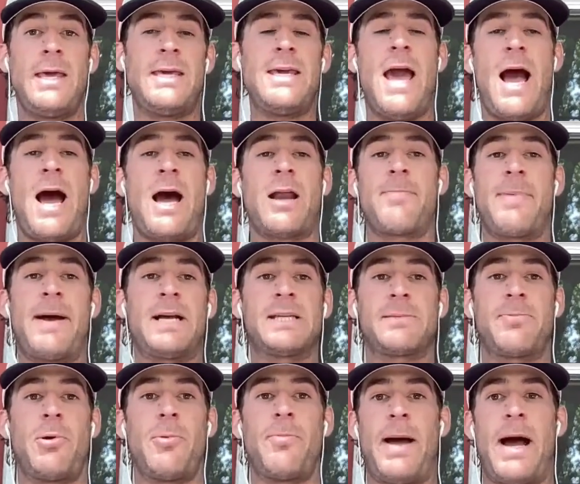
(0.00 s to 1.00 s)
had a
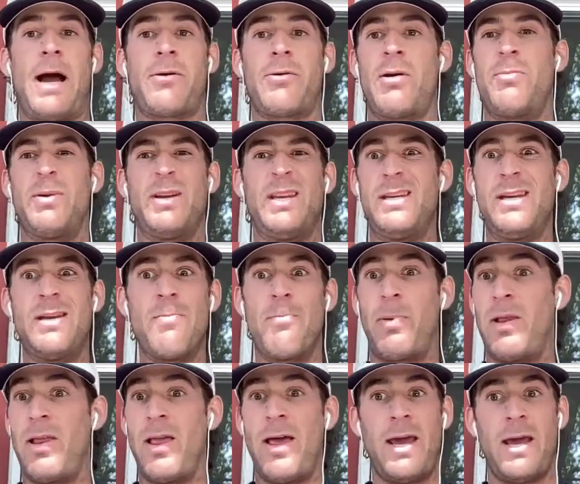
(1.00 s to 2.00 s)
basketball background, but he didn't
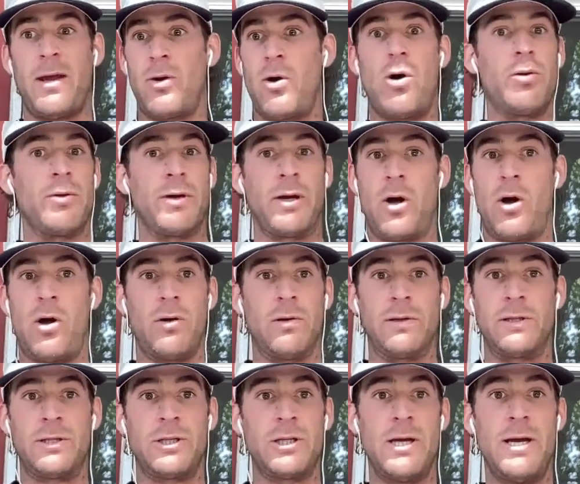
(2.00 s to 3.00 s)
play at all in
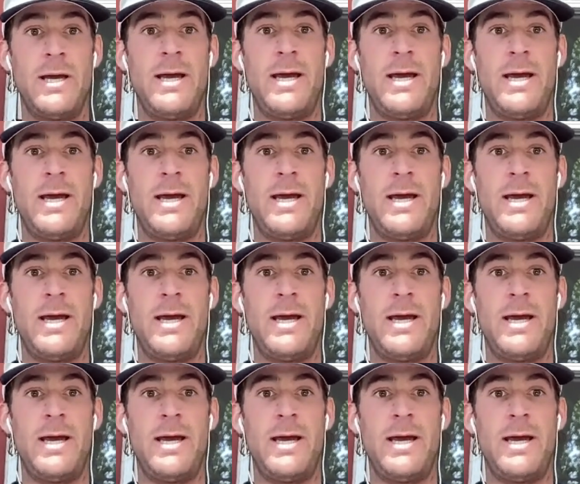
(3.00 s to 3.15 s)
college.